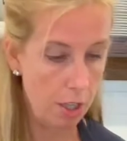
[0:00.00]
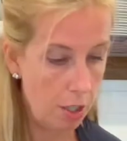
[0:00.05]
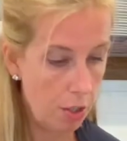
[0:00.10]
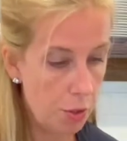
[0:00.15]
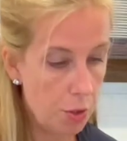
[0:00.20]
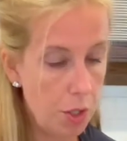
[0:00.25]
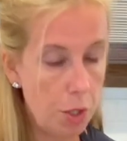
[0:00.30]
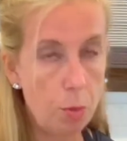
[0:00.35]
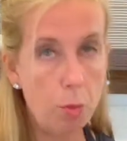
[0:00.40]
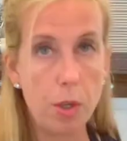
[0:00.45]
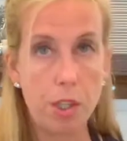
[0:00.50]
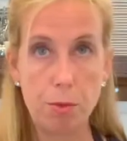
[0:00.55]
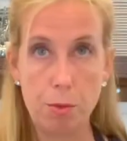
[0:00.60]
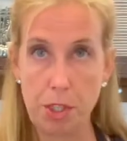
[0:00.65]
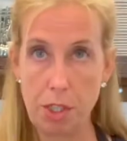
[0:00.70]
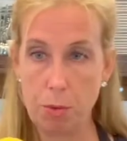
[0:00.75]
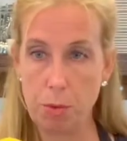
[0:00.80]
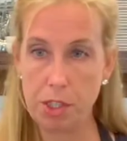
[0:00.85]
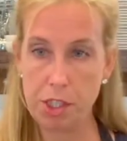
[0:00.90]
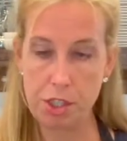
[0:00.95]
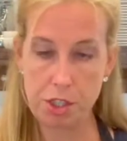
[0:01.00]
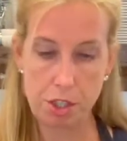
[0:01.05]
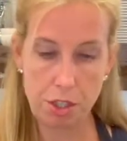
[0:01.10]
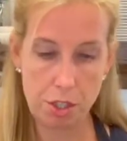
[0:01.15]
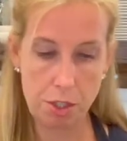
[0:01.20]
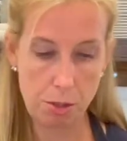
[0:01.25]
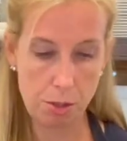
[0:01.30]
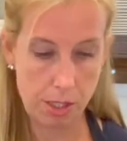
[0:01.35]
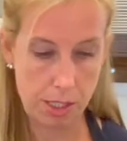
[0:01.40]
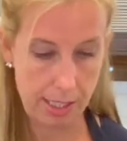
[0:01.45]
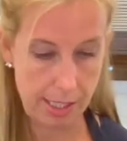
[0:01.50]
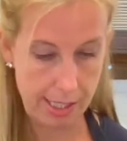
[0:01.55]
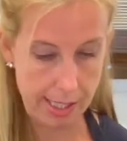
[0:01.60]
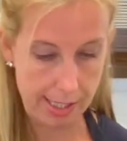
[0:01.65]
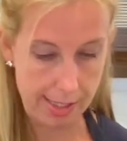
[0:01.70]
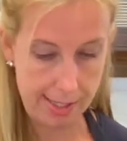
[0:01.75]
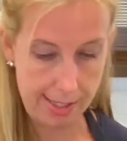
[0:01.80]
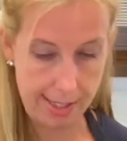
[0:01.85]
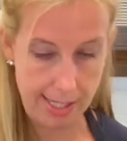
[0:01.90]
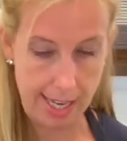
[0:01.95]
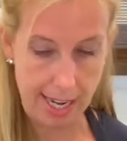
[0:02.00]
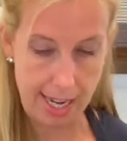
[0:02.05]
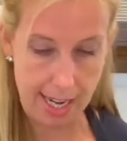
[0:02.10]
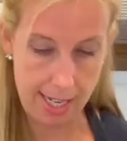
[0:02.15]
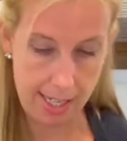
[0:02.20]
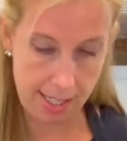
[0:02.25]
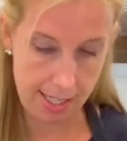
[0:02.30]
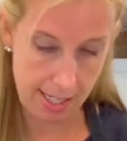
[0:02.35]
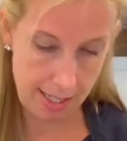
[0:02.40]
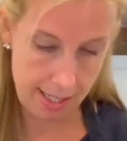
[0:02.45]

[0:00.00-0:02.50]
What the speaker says: So what you want to do is take